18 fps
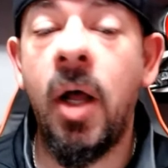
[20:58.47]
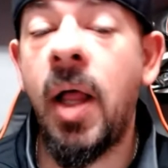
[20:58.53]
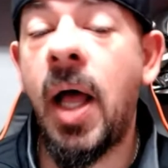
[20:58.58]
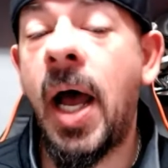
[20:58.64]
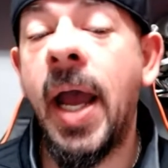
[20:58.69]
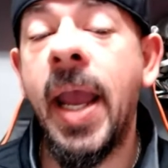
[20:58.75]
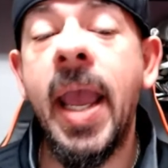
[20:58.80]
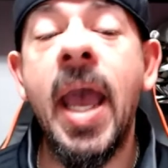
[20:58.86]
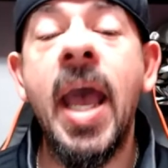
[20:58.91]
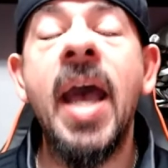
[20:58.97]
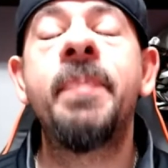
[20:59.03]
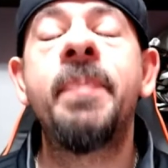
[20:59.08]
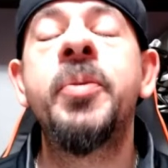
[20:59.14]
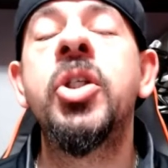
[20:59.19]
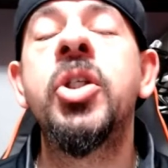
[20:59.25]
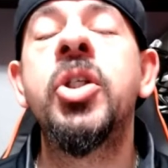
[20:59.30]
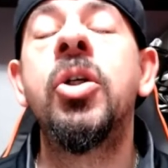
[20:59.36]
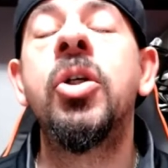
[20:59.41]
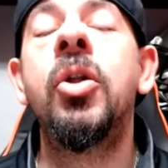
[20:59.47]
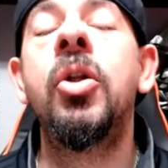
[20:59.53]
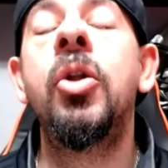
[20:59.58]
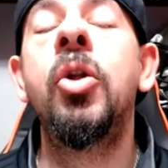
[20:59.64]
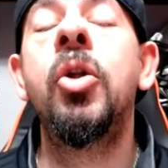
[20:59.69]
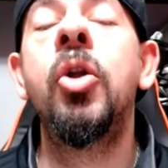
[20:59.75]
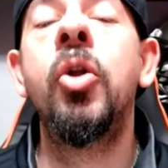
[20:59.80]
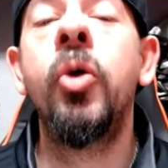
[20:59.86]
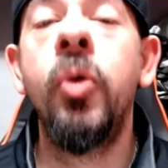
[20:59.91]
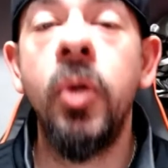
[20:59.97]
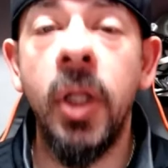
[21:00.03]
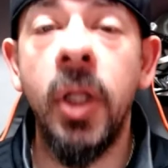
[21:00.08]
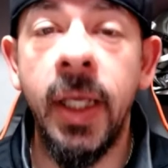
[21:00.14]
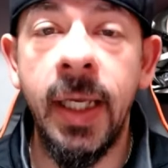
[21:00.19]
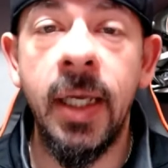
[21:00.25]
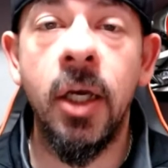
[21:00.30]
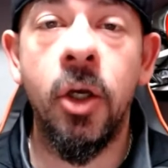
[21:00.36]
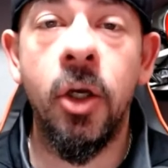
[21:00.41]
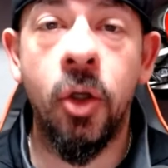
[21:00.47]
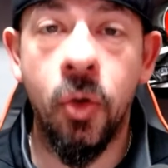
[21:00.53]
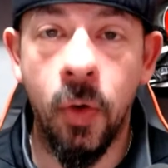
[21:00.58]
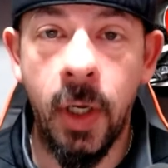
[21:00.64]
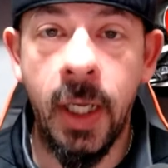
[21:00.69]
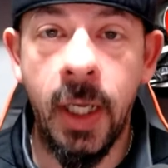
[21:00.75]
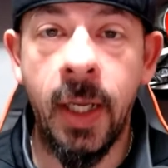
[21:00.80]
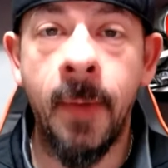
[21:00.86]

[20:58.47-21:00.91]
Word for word: I absolutely agree.